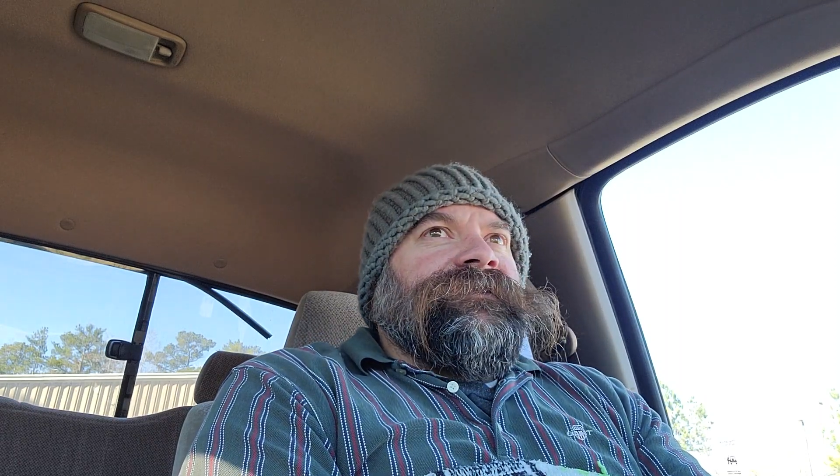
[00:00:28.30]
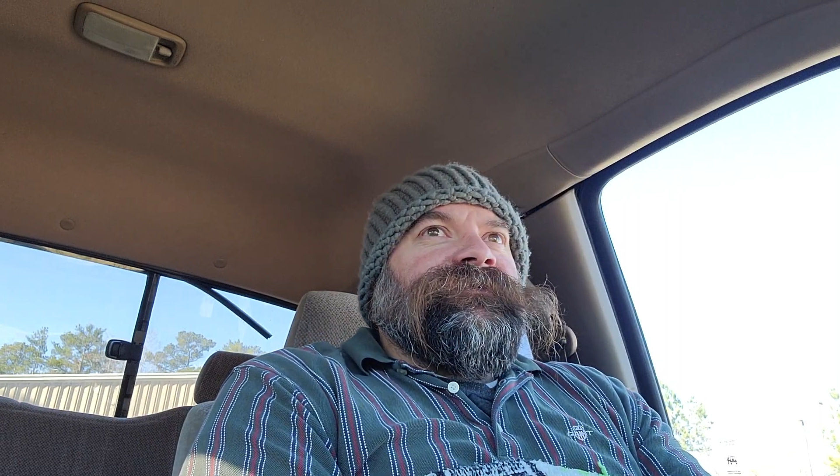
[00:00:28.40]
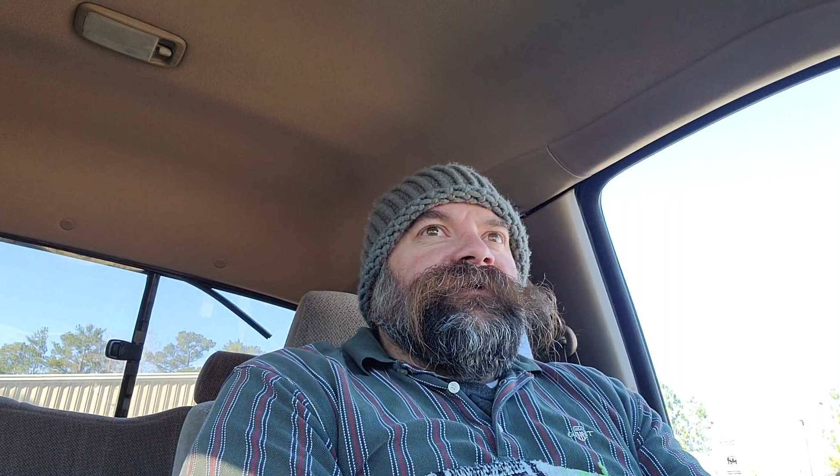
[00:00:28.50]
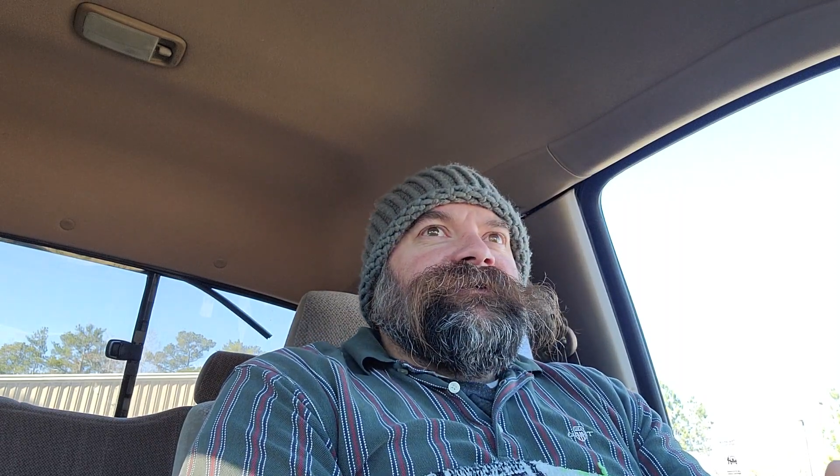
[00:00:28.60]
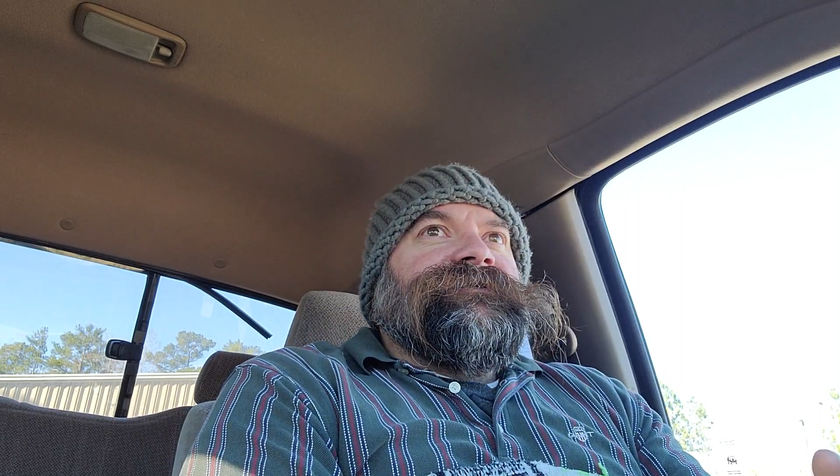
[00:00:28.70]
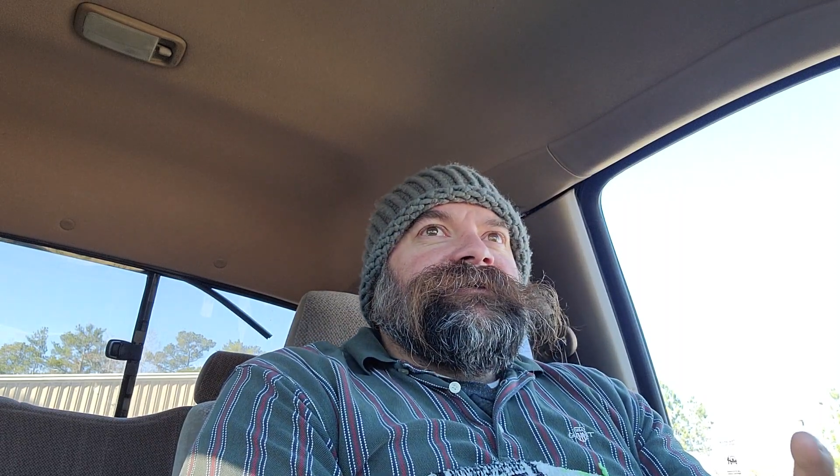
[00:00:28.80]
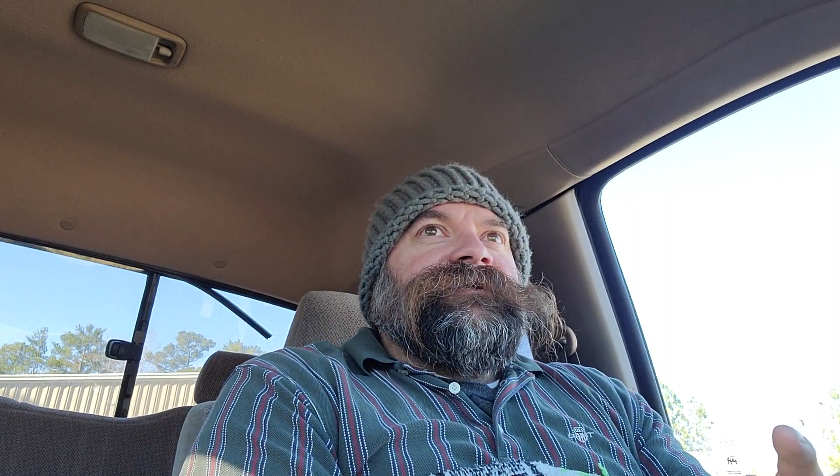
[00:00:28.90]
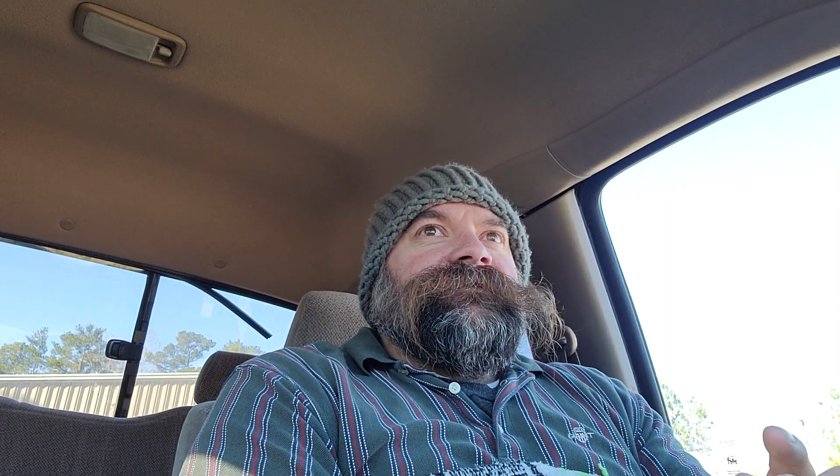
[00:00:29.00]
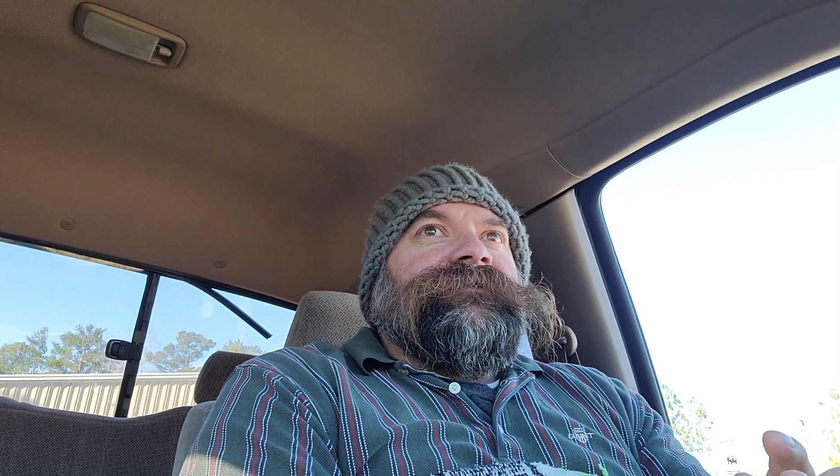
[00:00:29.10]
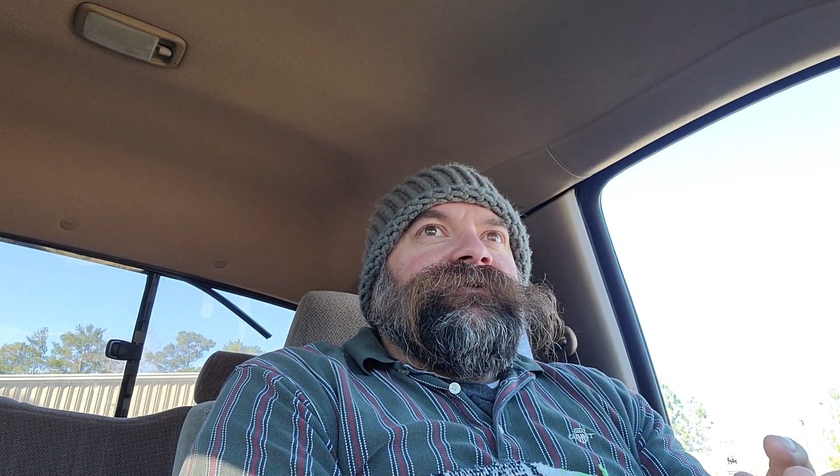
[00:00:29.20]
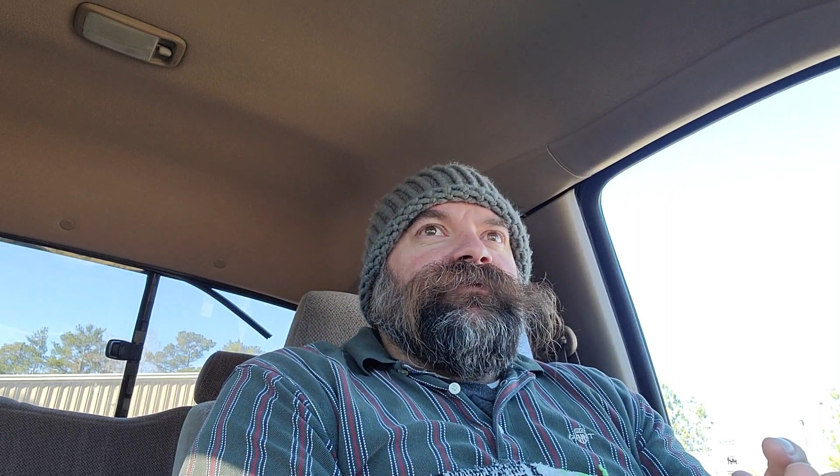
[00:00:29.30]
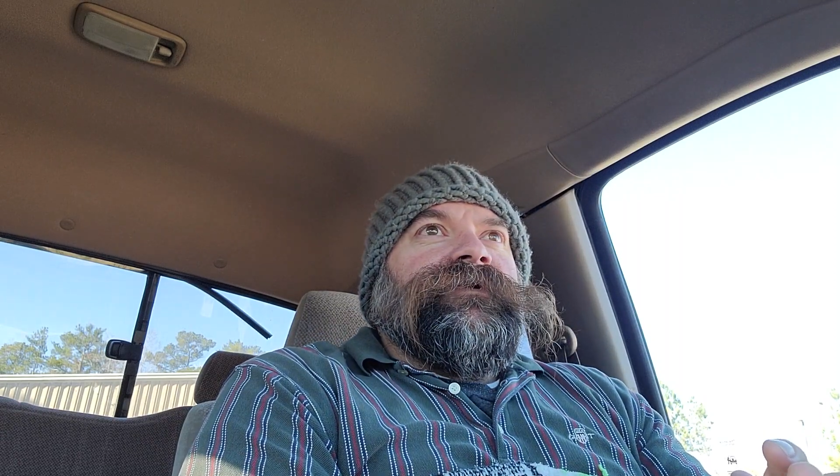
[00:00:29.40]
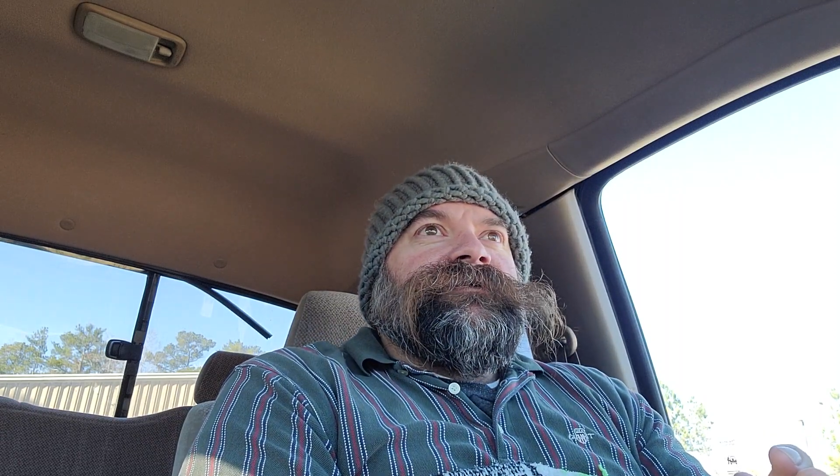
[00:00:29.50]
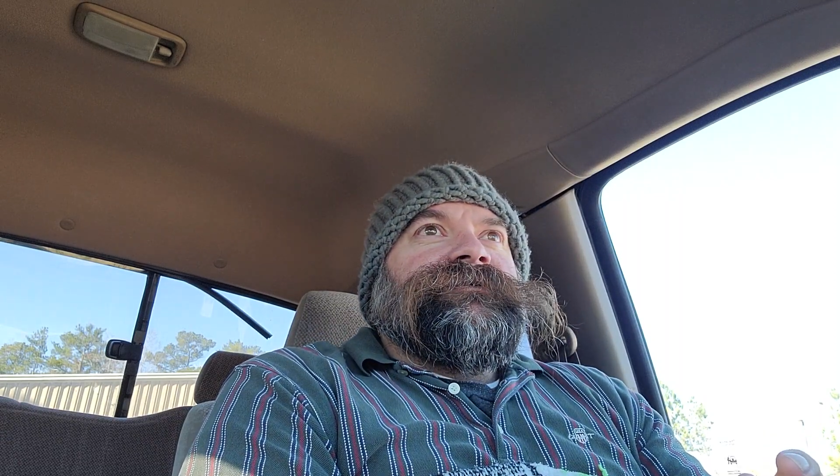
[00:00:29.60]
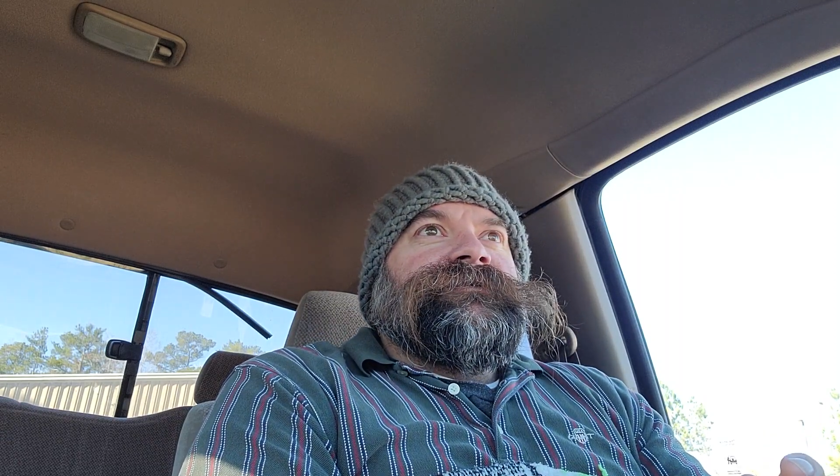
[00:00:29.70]
thing was there
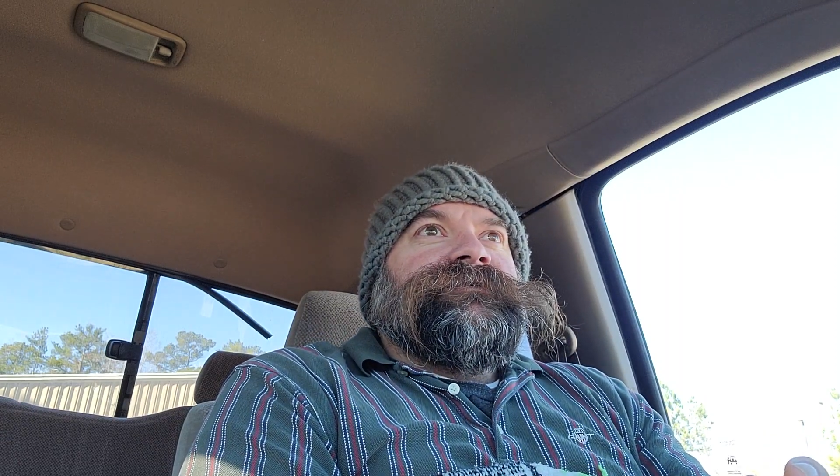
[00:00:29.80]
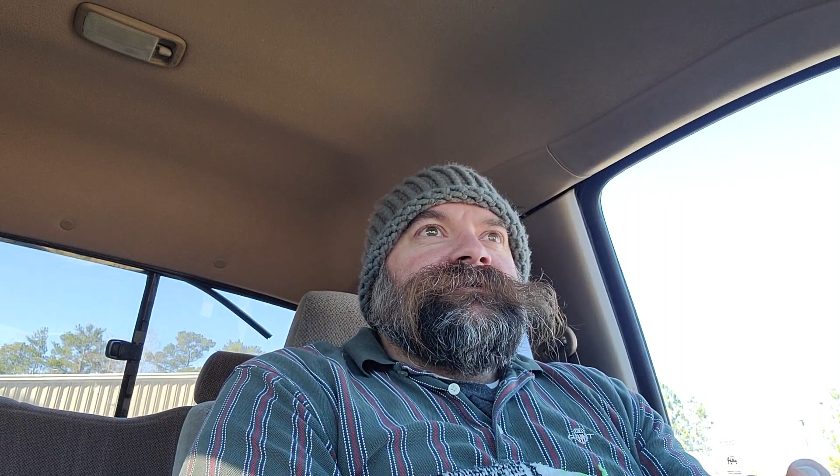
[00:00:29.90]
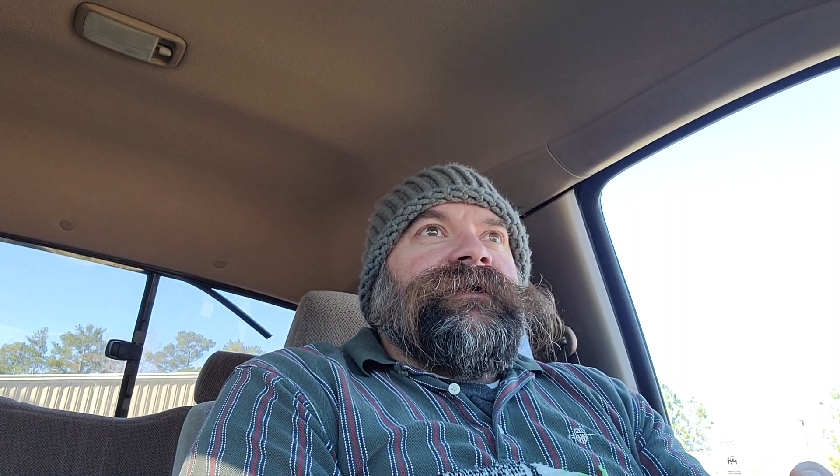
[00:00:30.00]
was